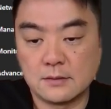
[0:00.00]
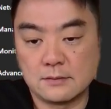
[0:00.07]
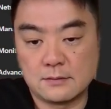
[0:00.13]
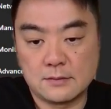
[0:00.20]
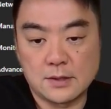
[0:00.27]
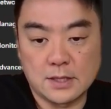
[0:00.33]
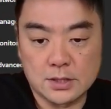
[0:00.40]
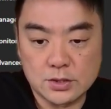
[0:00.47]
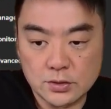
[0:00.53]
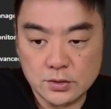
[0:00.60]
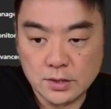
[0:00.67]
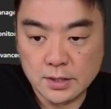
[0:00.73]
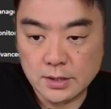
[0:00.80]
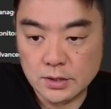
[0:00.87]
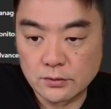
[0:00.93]
make
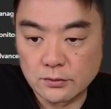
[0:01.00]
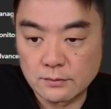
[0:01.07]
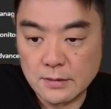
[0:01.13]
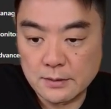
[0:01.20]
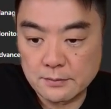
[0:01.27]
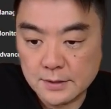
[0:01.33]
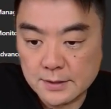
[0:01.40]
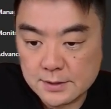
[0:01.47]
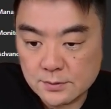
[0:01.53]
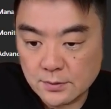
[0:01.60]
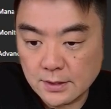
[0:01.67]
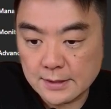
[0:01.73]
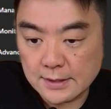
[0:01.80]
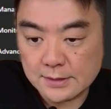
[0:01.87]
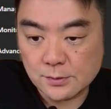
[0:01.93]
sure you remember this
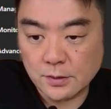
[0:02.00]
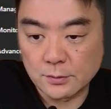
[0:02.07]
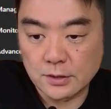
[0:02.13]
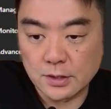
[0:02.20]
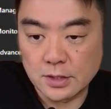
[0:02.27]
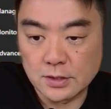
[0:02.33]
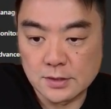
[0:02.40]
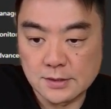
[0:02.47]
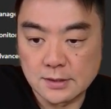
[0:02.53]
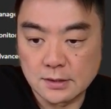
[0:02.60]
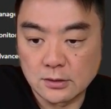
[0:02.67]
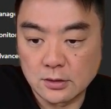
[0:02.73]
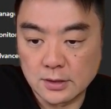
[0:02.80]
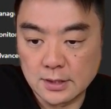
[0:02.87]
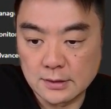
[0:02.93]
one. That's what we're going to use to
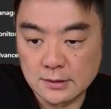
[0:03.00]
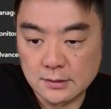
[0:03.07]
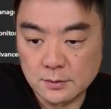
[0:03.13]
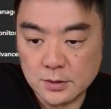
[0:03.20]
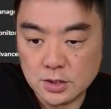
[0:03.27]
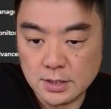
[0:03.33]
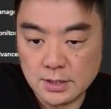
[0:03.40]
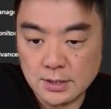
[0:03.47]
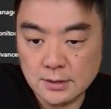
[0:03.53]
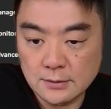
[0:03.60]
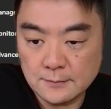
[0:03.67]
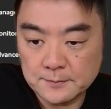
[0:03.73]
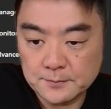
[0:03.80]
log in the machine.